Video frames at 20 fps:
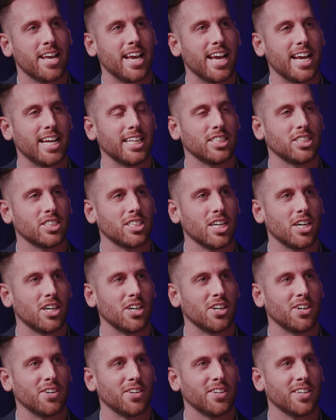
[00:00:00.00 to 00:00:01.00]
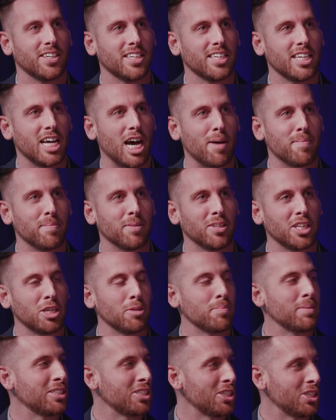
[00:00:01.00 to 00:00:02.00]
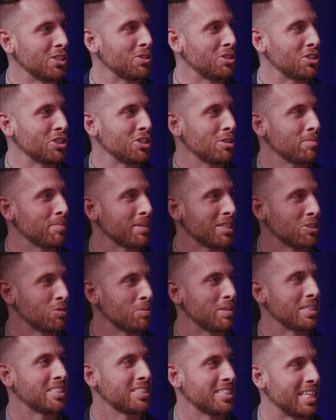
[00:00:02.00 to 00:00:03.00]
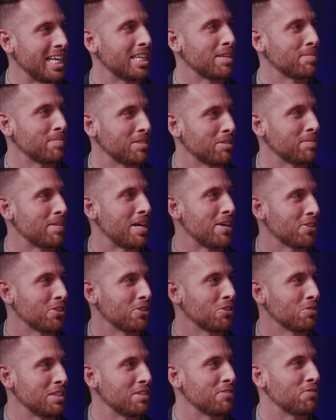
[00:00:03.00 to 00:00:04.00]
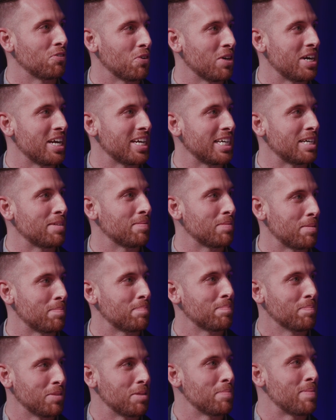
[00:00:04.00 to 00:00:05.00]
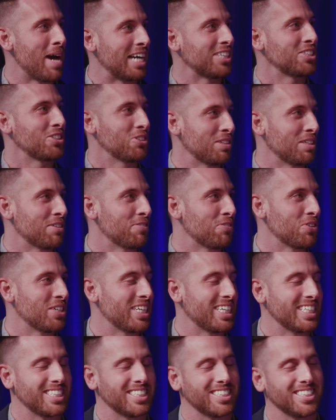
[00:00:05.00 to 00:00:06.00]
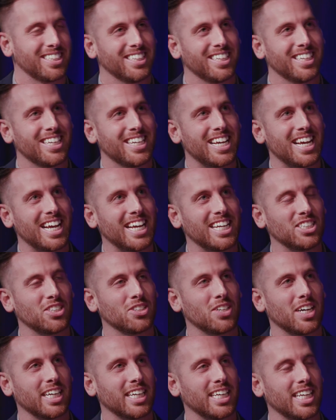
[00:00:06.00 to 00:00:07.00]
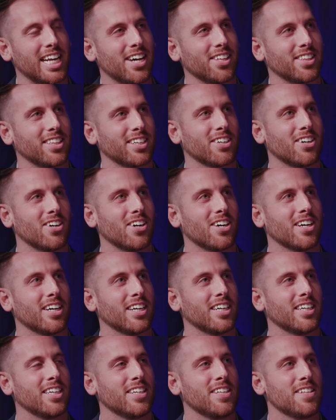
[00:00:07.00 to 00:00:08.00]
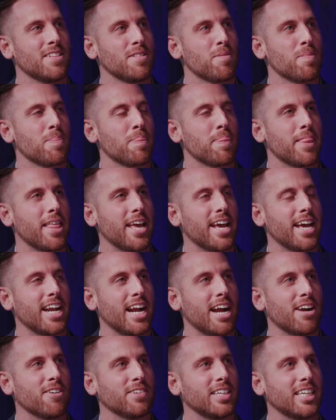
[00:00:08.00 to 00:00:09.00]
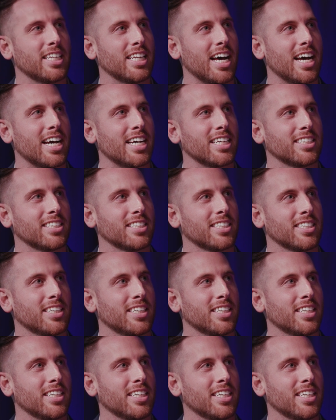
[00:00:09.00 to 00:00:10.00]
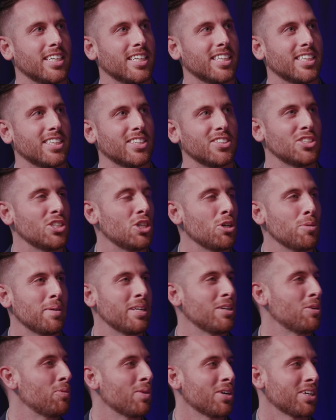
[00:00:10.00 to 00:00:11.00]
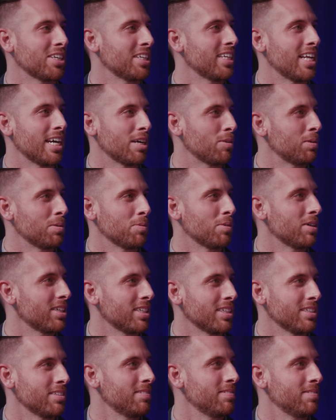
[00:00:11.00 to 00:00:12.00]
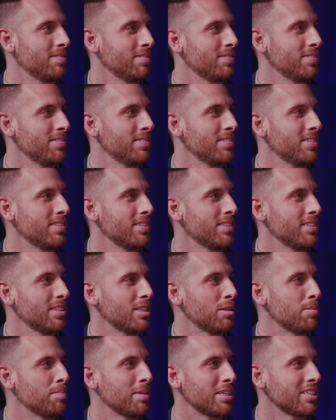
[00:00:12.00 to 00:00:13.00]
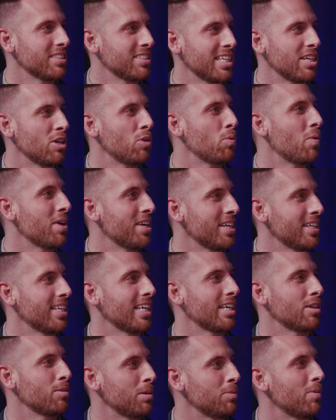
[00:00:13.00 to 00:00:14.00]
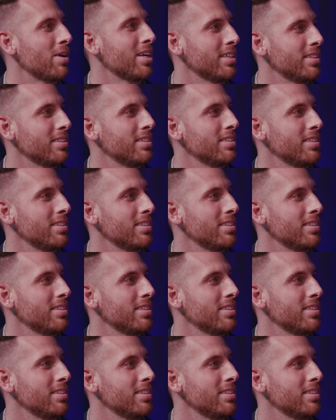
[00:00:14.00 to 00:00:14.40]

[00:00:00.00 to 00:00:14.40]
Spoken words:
And so I'm a little bit delusional because we had stayed up till about 3, 4 a.m. the past 3 or 4 nights. And so I get out the car and I realize there's nobody working like we're working because they don't want it like we want it.